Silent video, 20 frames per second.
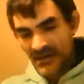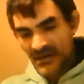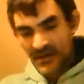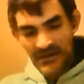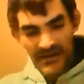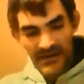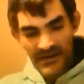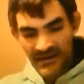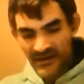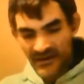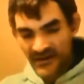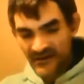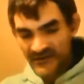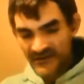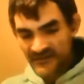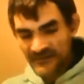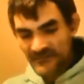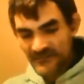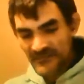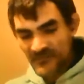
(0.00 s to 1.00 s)
Okay,
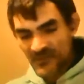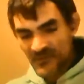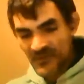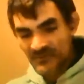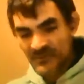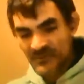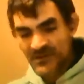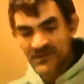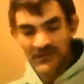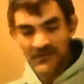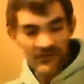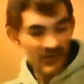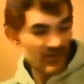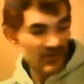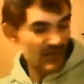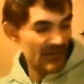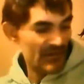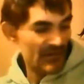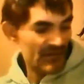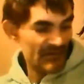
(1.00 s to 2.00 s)
guys, what I'm gonna
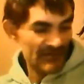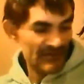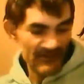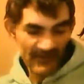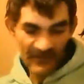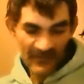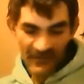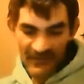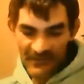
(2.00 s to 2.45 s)
do is